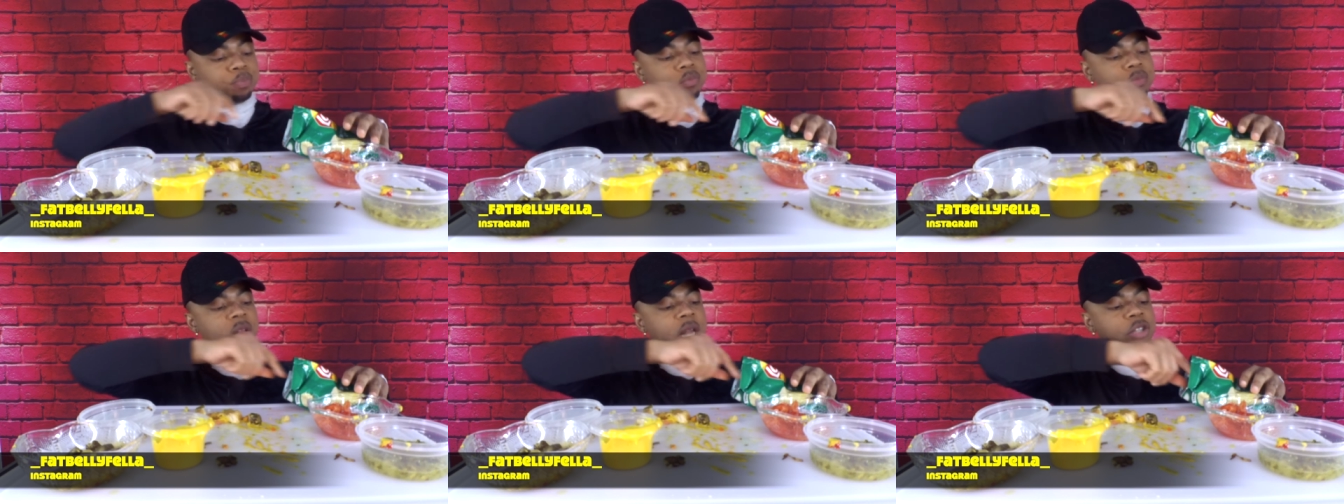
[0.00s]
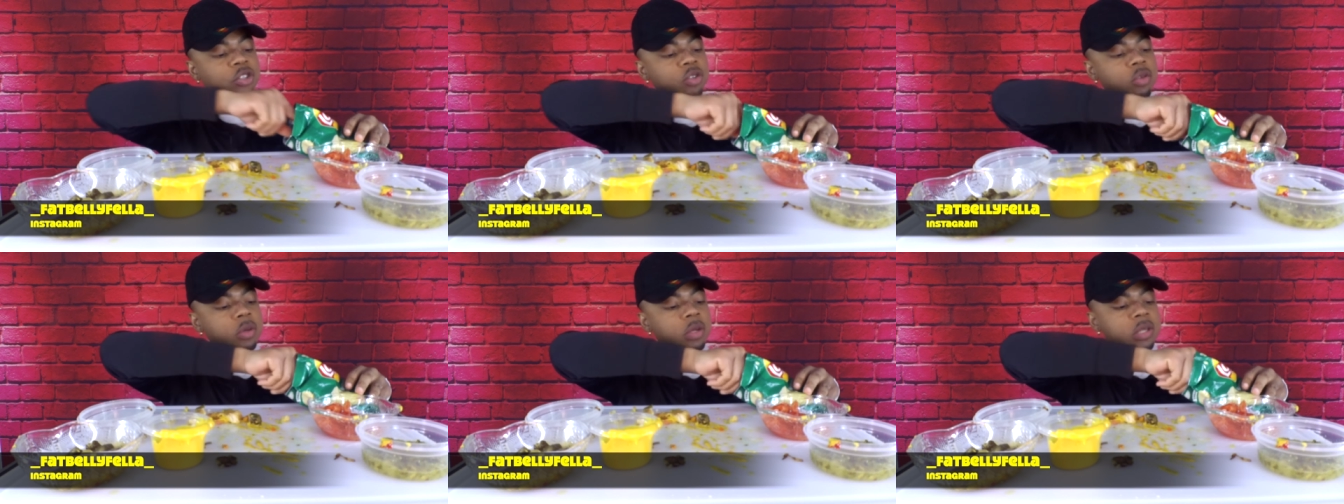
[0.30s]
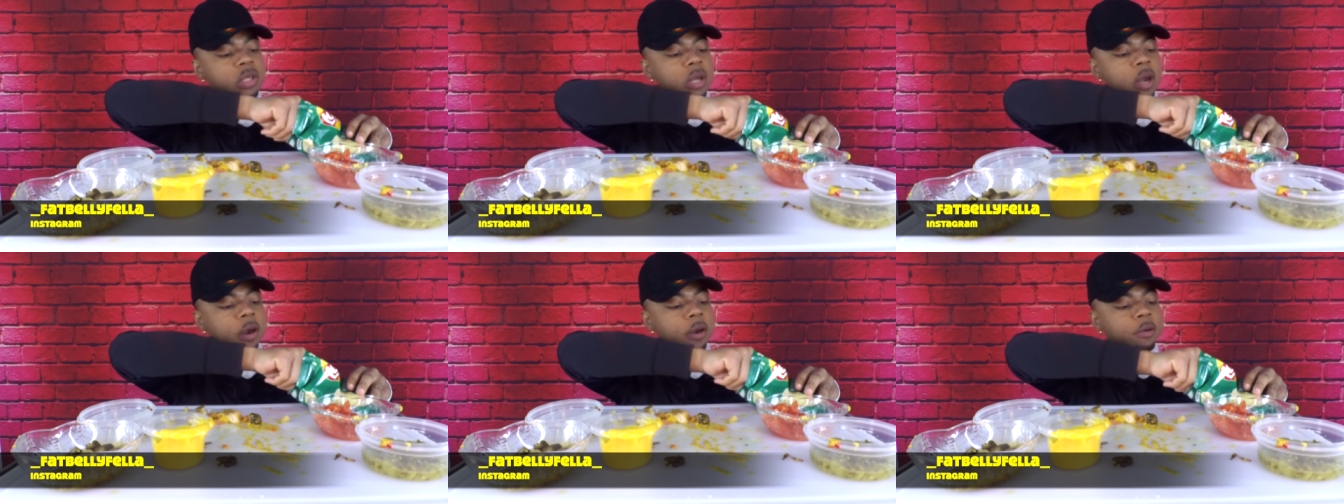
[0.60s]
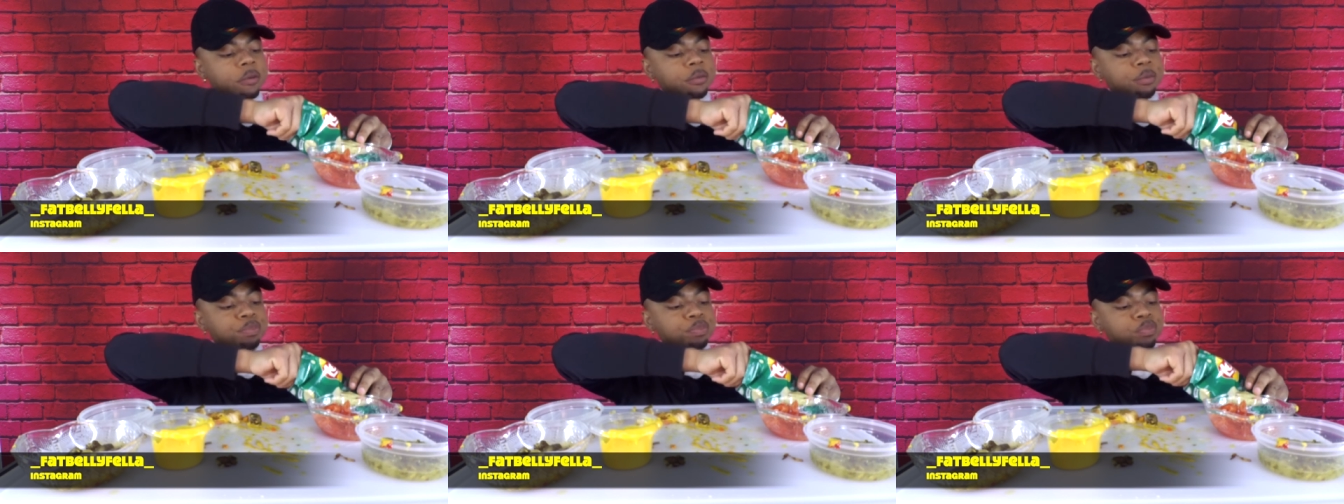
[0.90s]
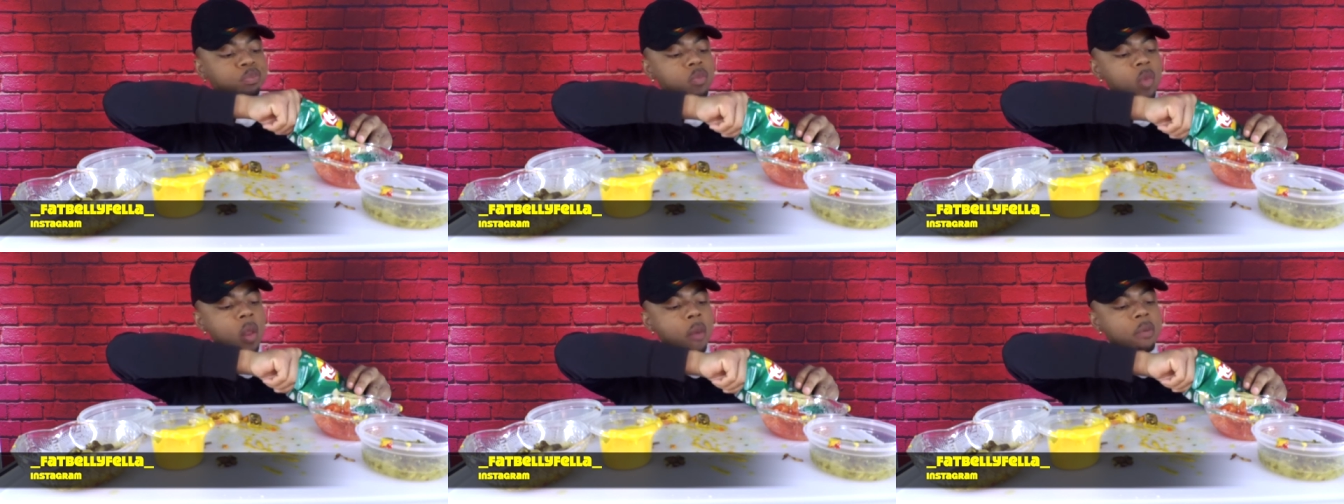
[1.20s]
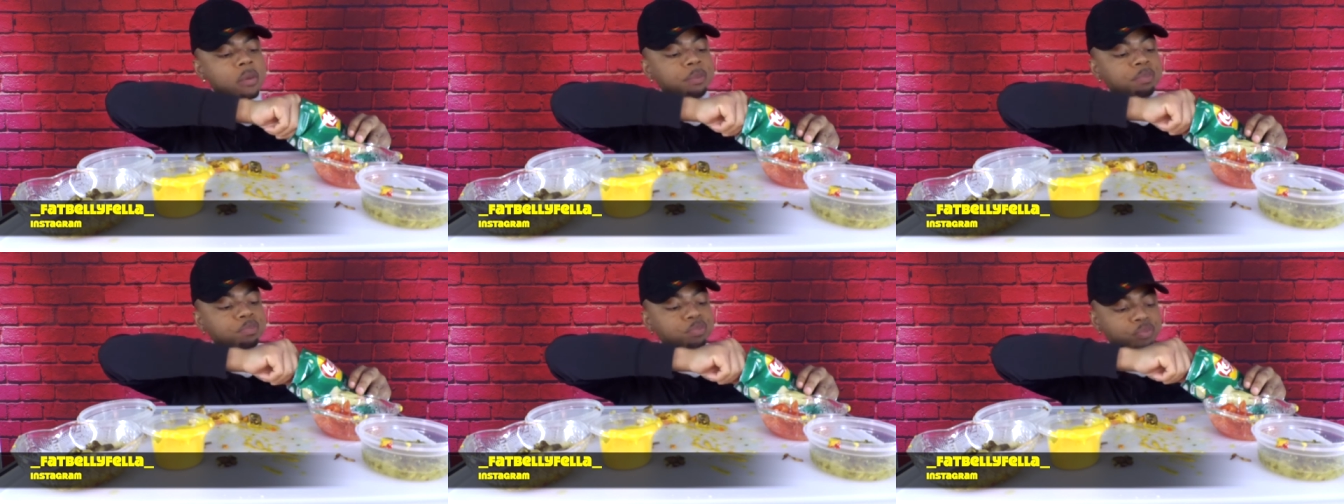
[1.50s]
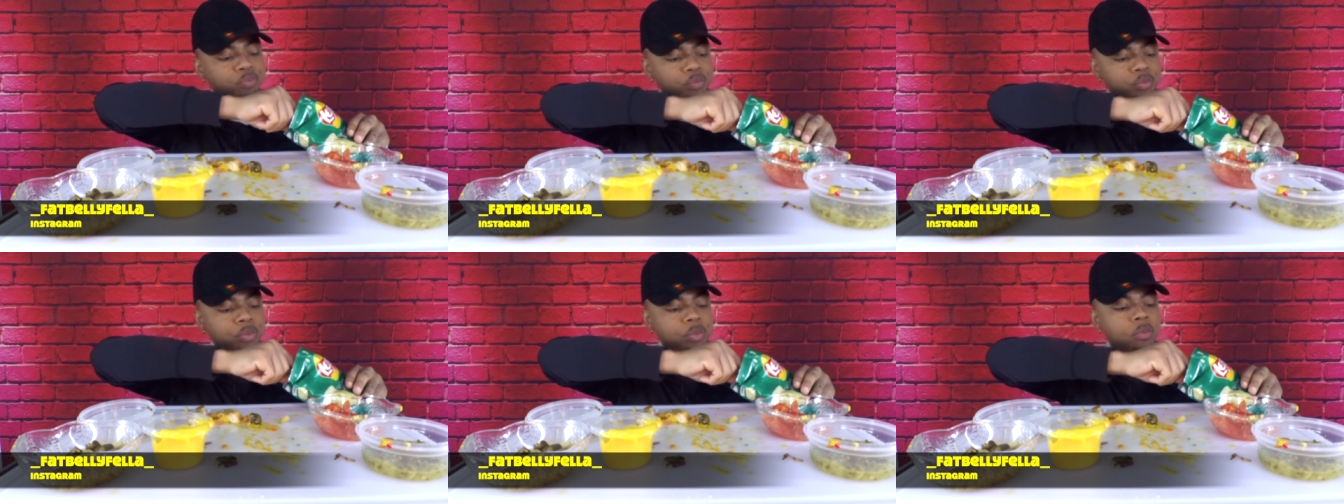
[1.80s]
that you deserve,
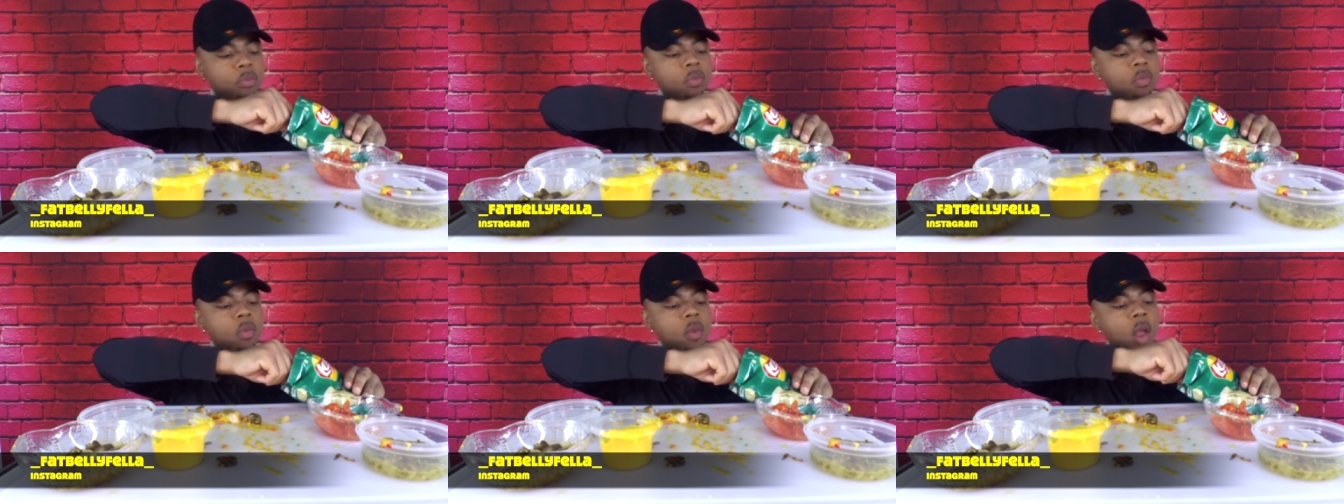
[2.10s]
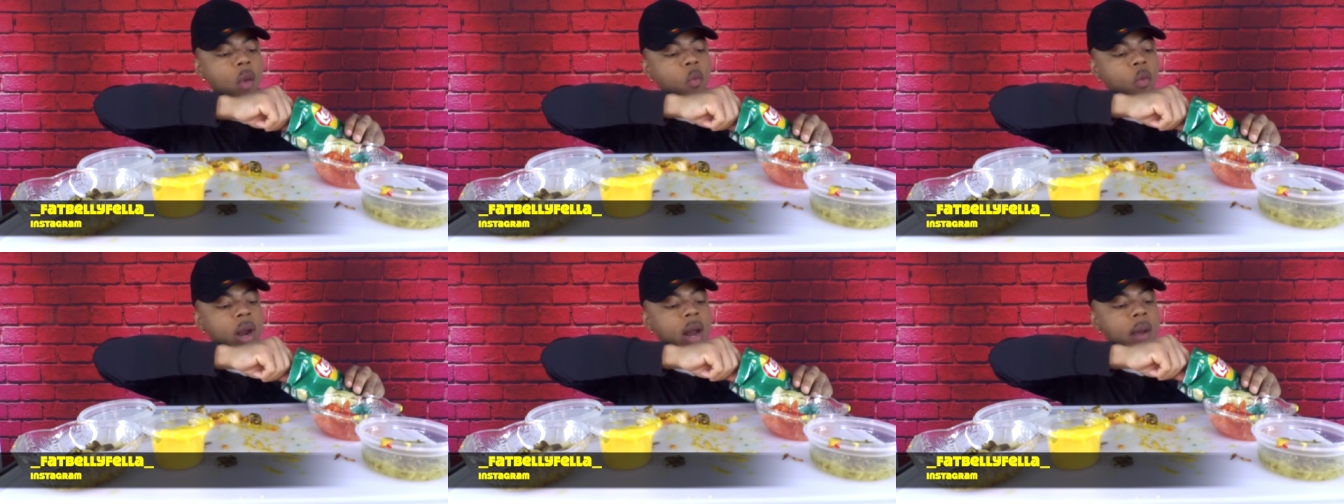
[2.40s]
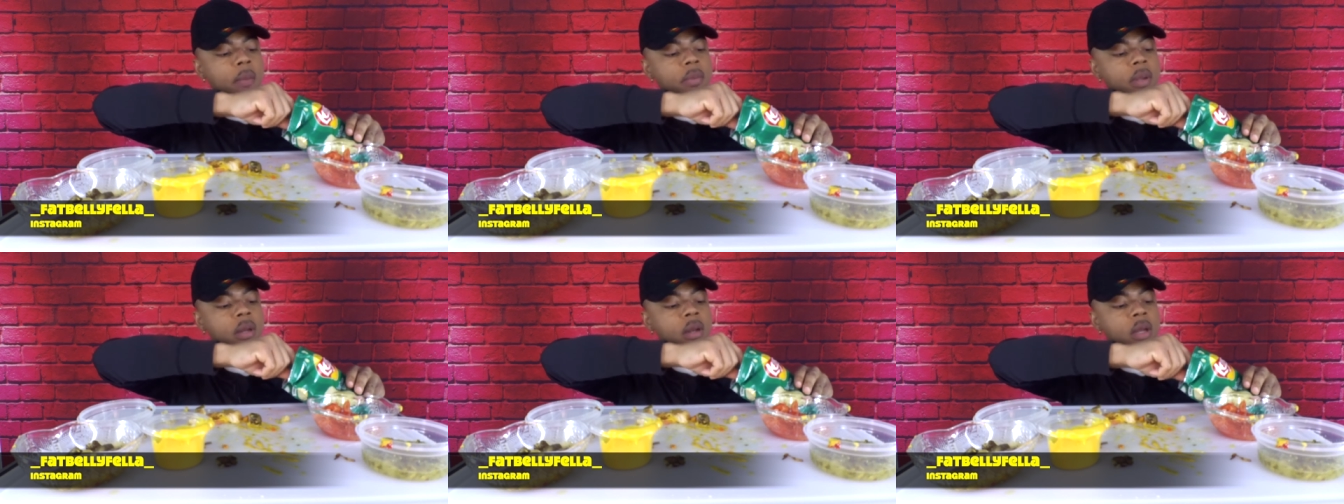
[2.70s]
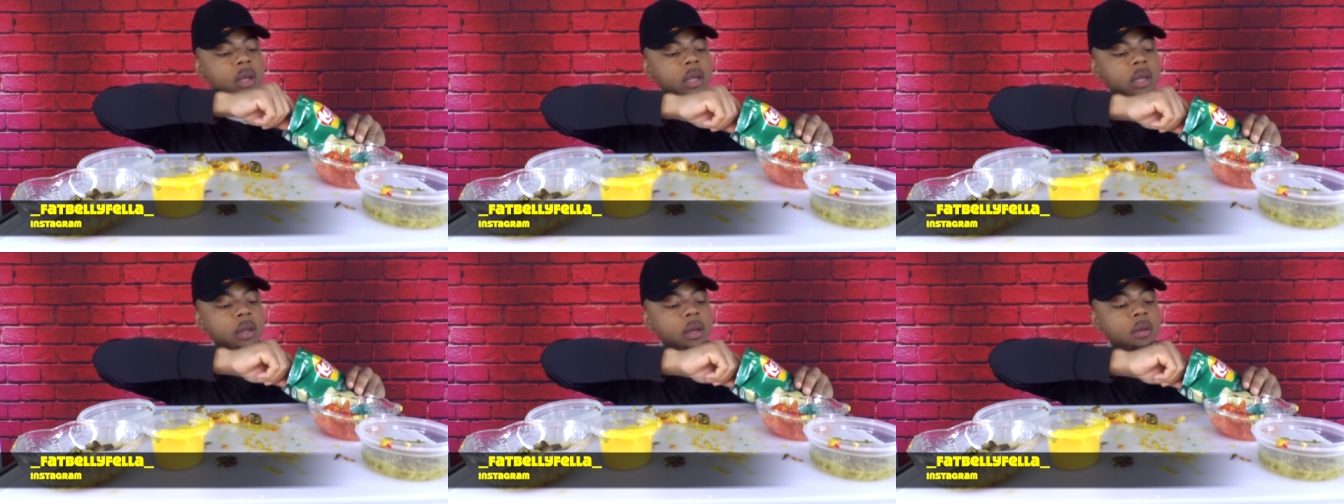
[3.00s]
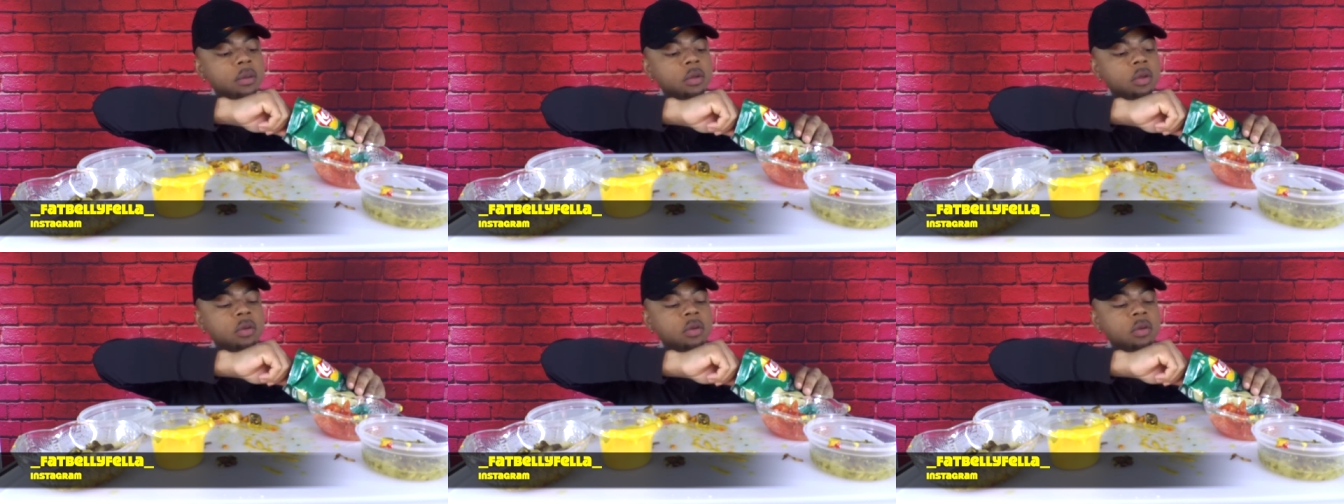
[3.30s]
without me looking